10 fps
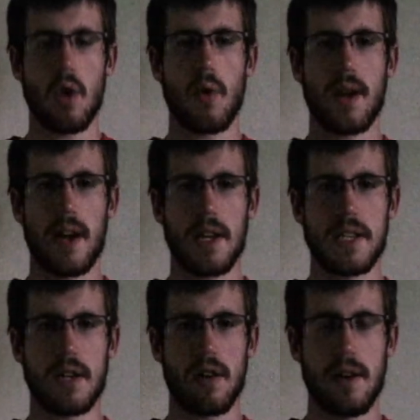OK
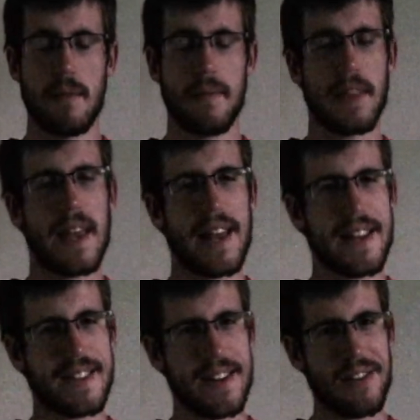Siri.
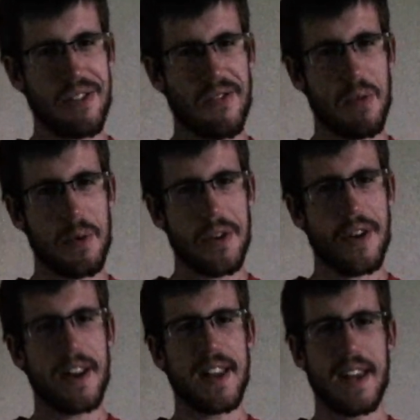Sound a little
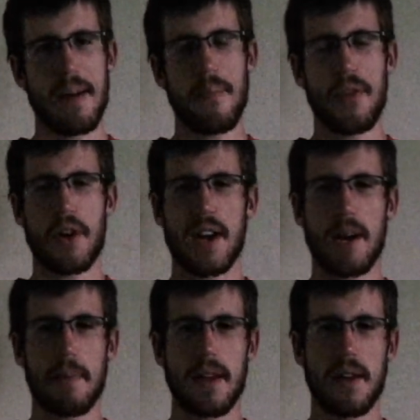familiar? Yep, they're
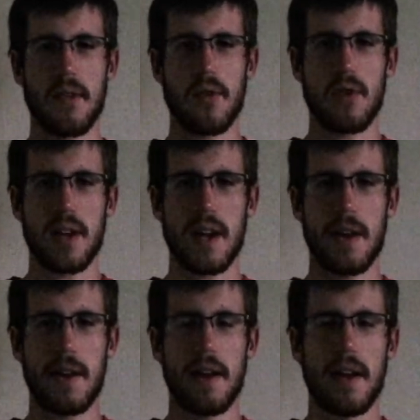copying Google
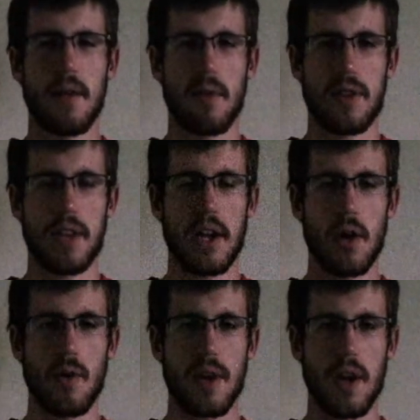again with the
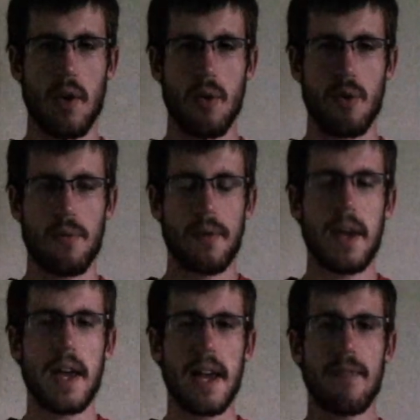OK Google.
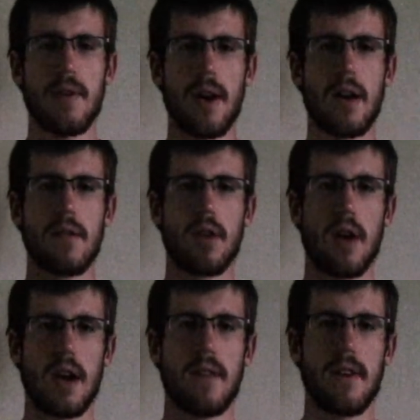If you have your
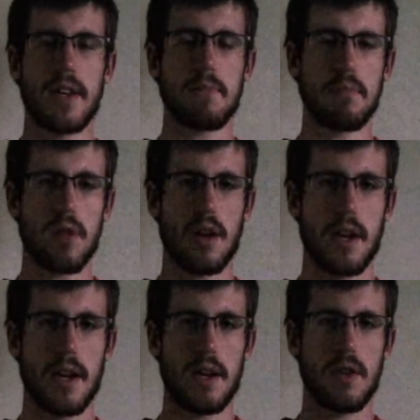iDevice plugged
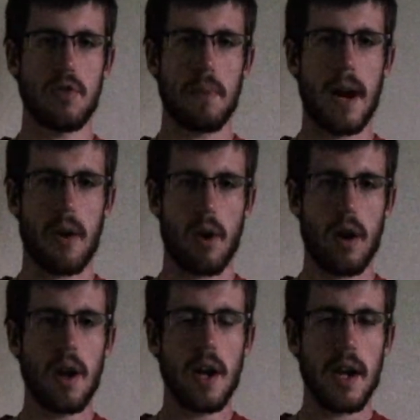in to
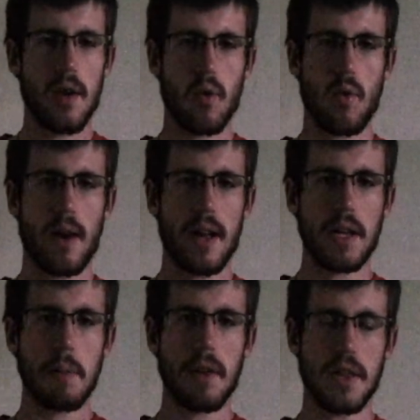power, it'll
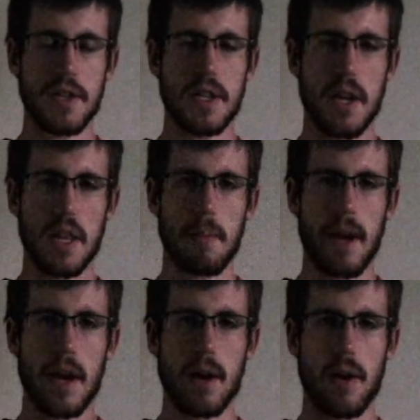quietly be listening in the
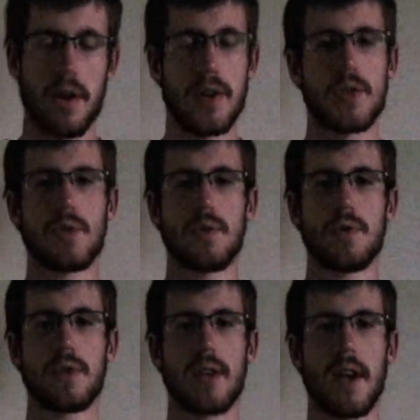background. And as soon as you
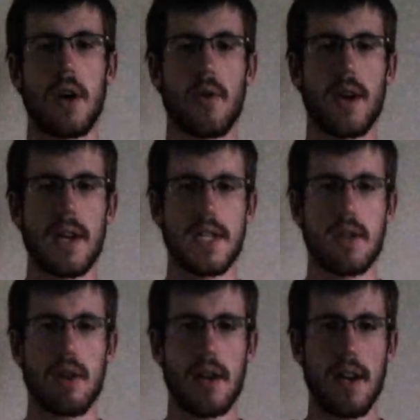say OK
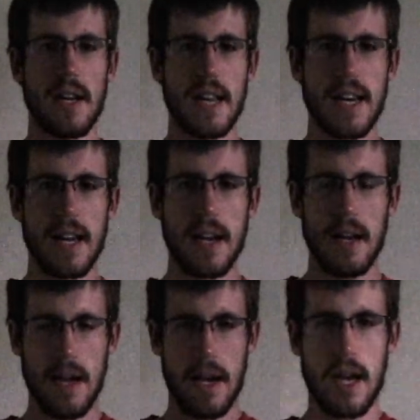Siri, ding
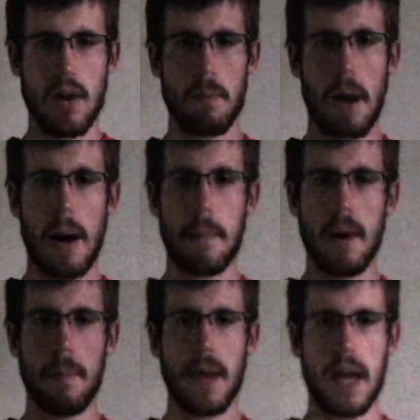ding, it'll pop
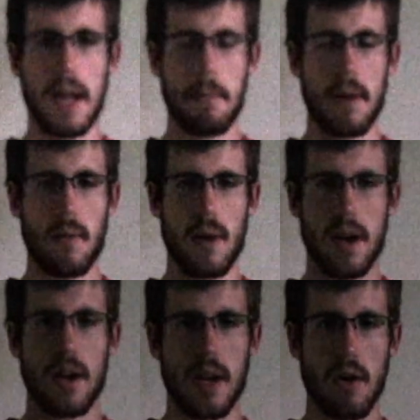up and be
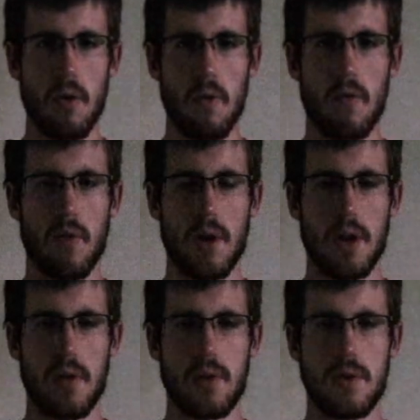ready to go for
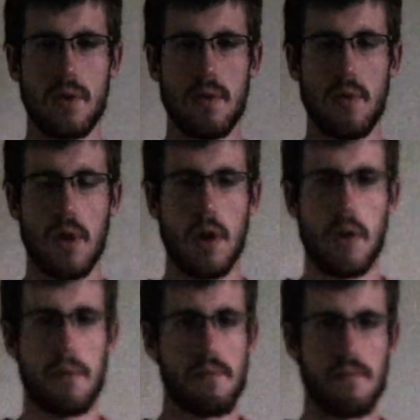you to
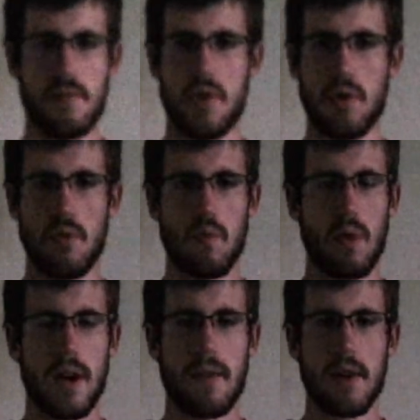do
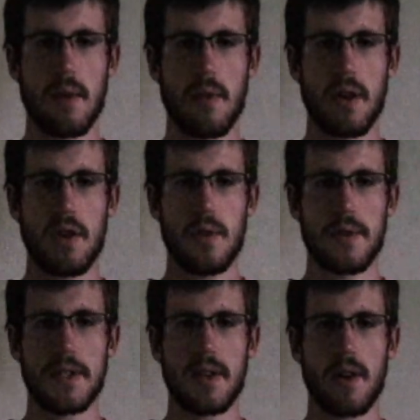whatever you want to do with
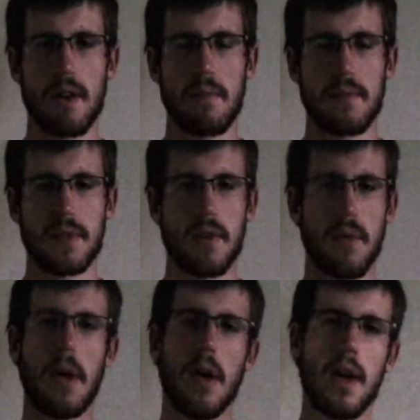Siri.
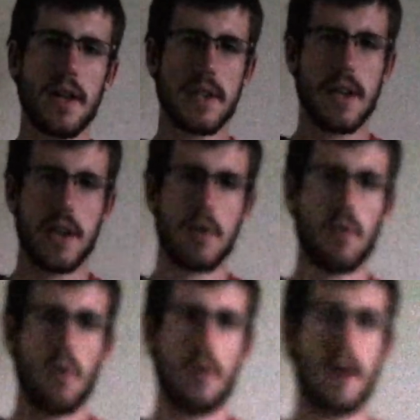So that's kind of
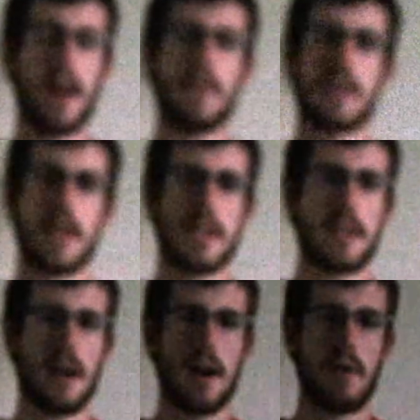cool. I haven't
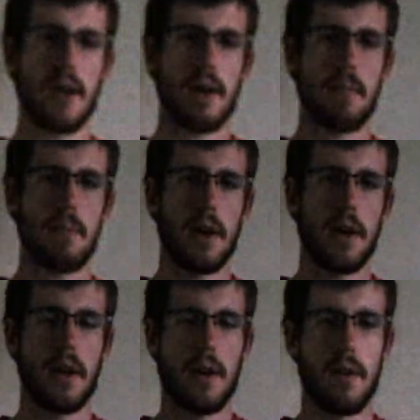tested it out yet, but